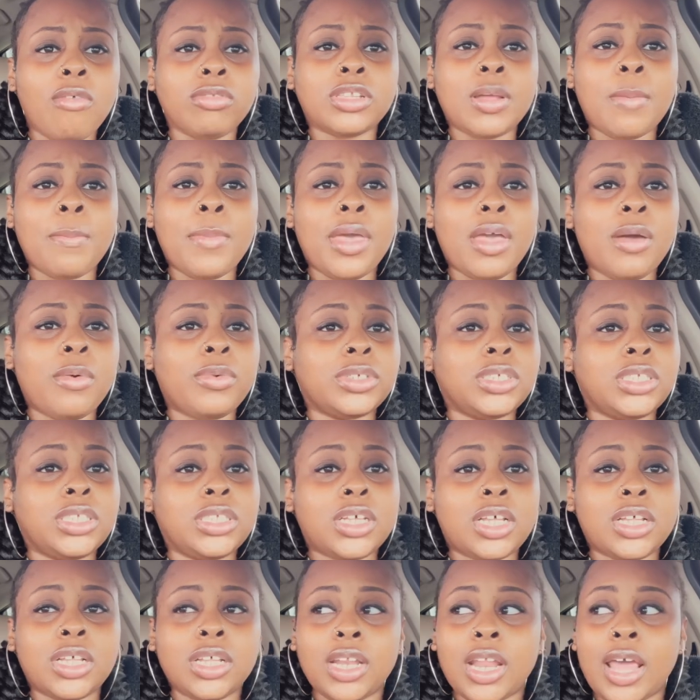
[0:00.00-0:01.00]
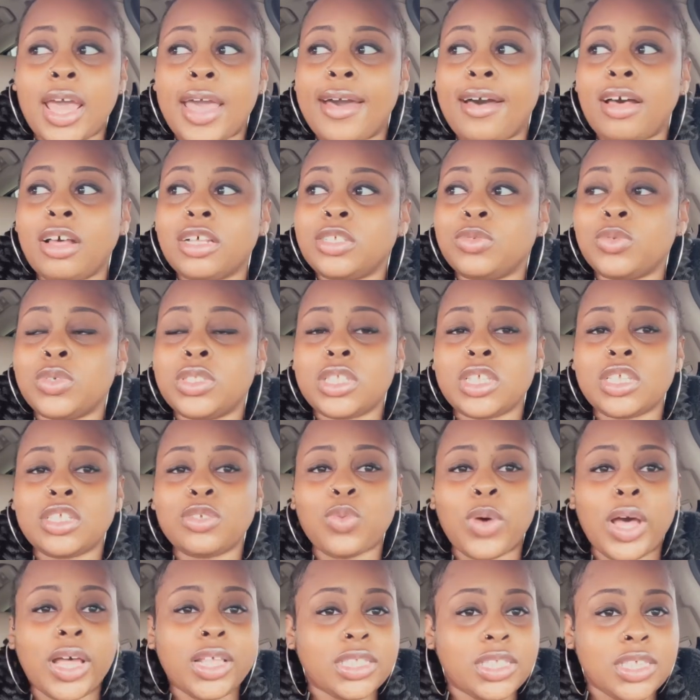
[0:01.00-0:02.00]
the man was still in the house with the
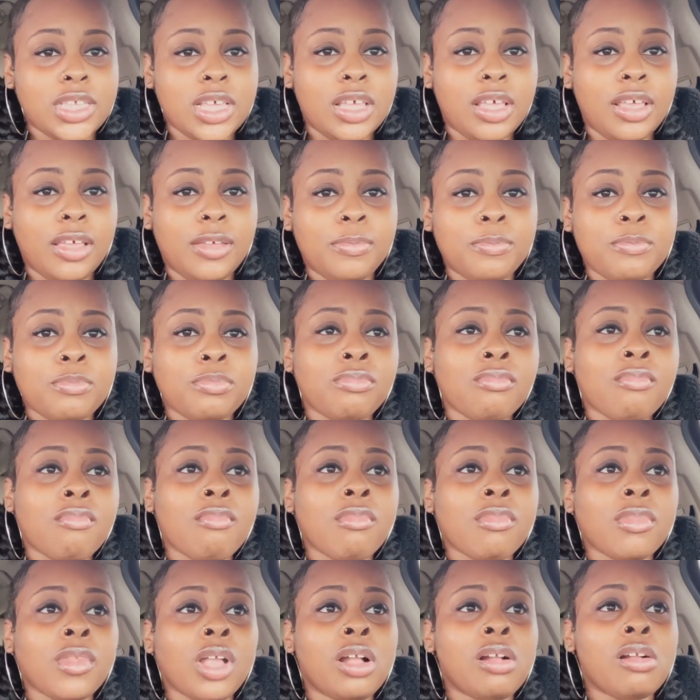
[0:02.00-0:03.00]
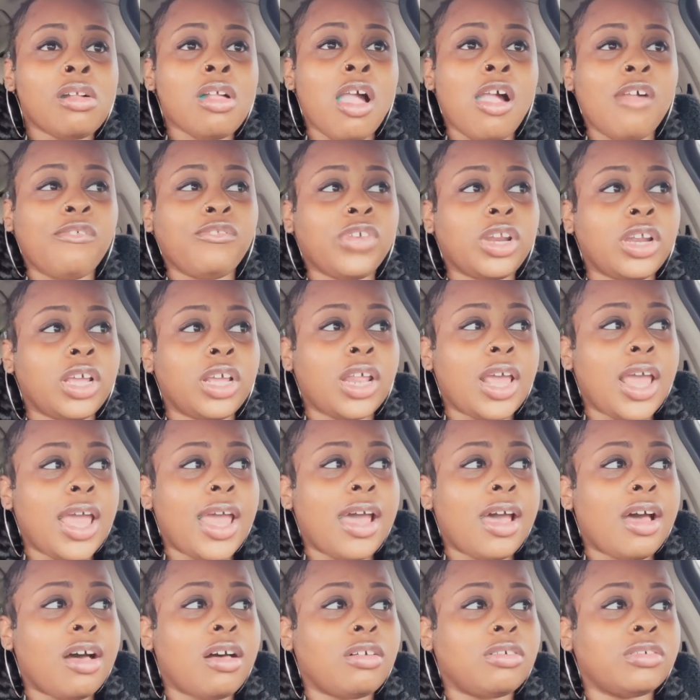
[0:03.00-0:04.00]
swat team in front of the
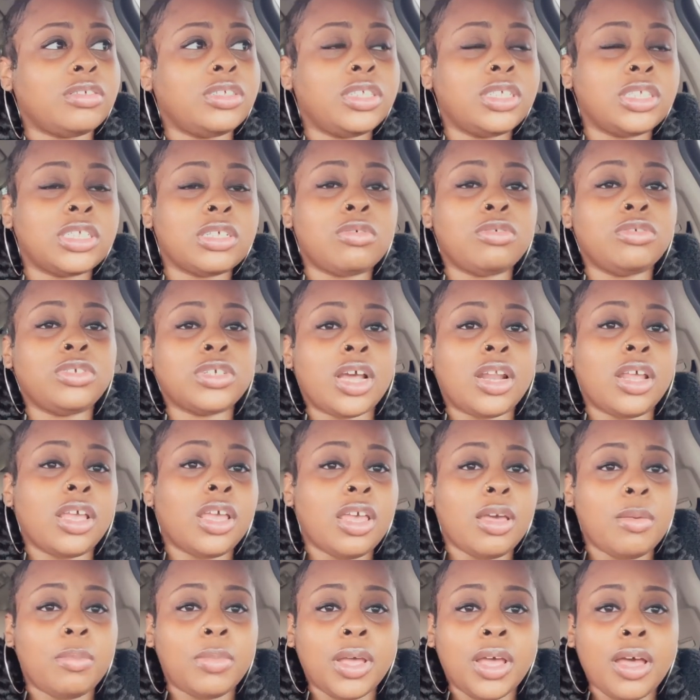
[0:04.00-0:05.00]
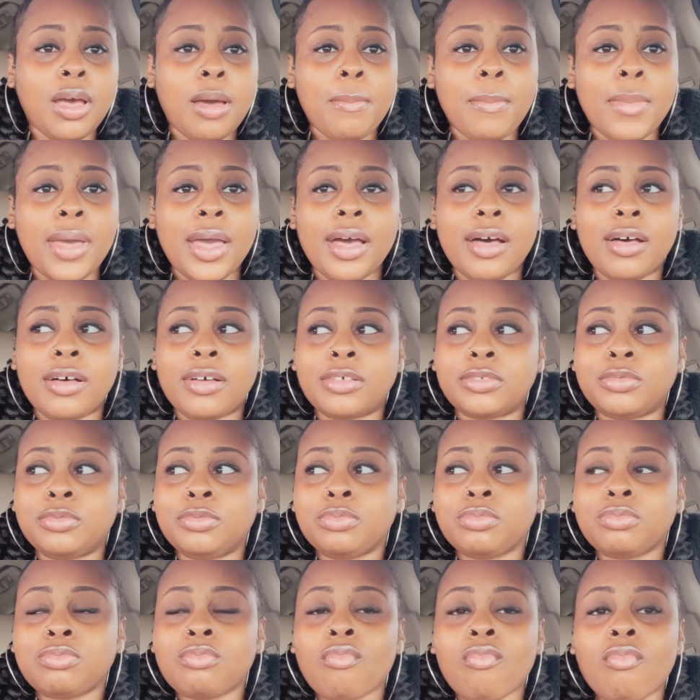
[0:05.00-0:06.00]
house they were trying to get him to come out
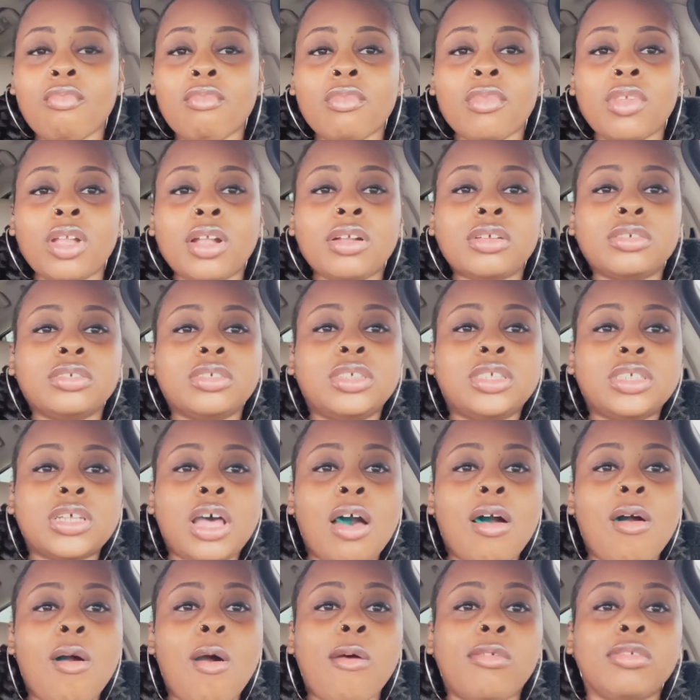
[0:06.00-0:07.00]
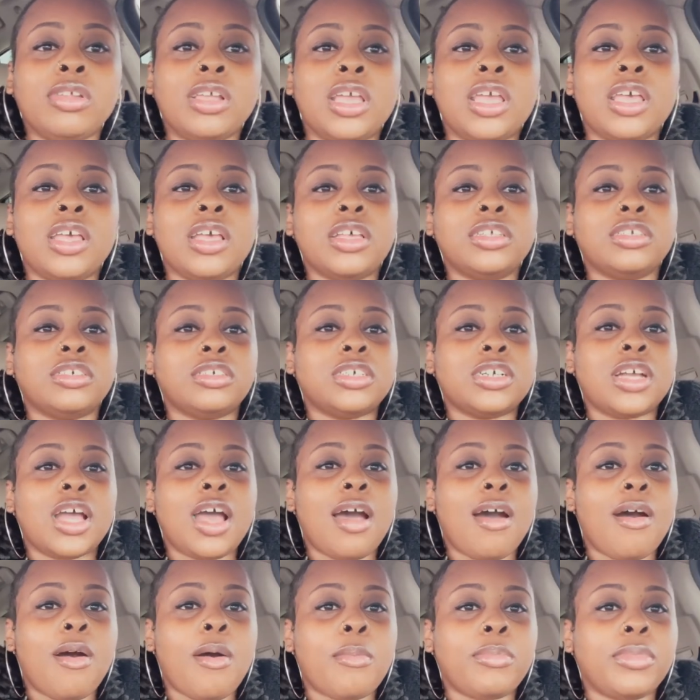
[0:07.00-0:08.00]
so the kids are at
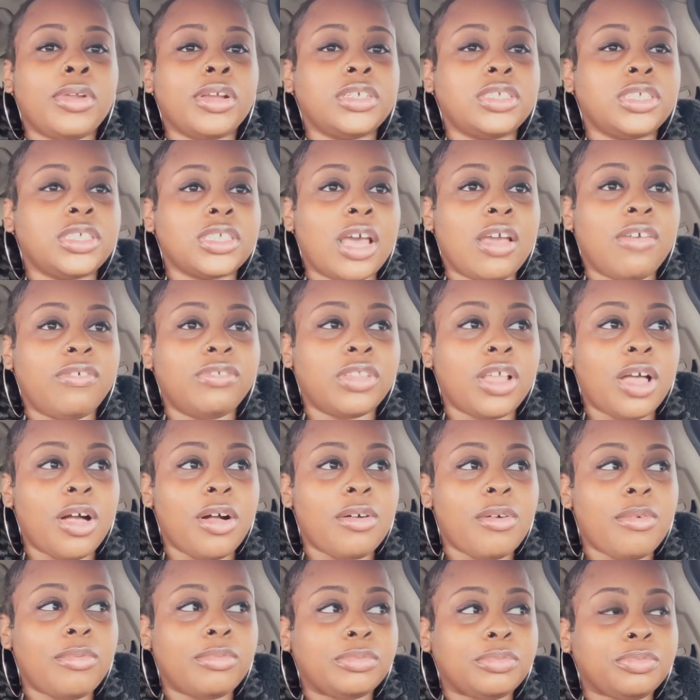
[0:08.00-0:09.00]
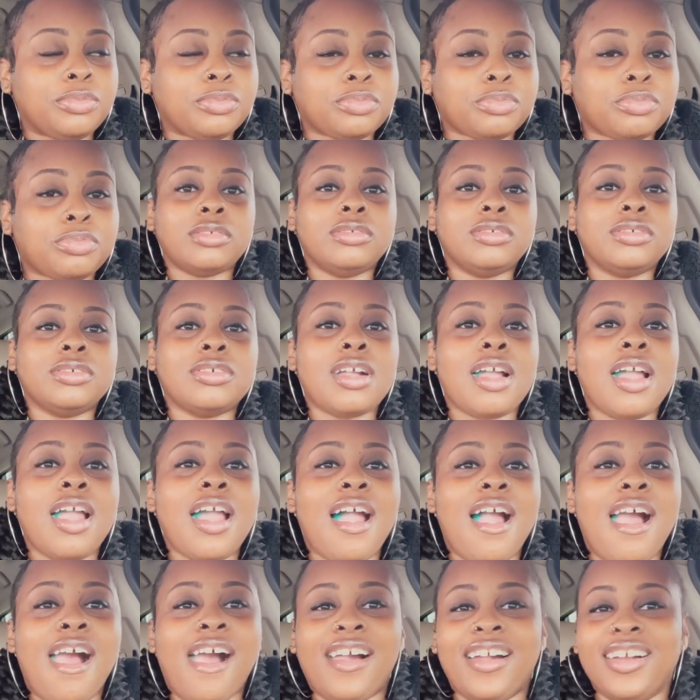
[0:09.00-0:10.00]
home they're safe though
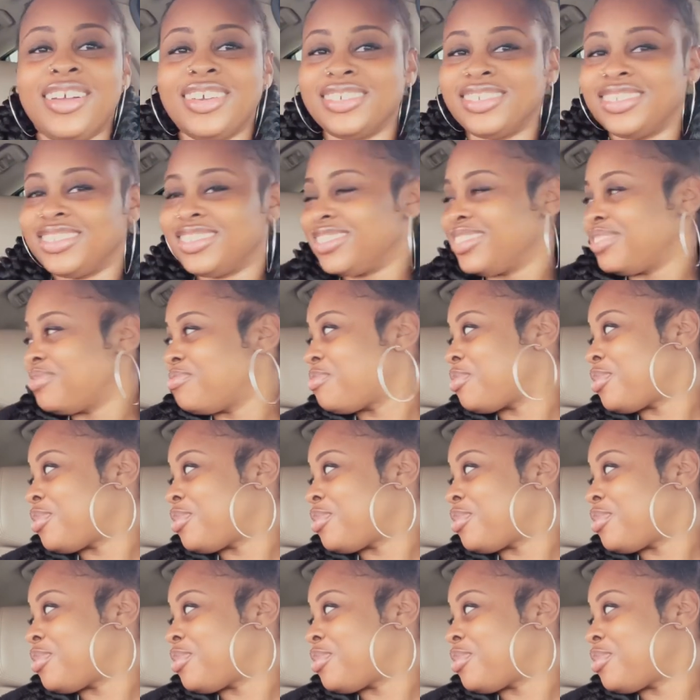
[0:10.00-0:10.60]
and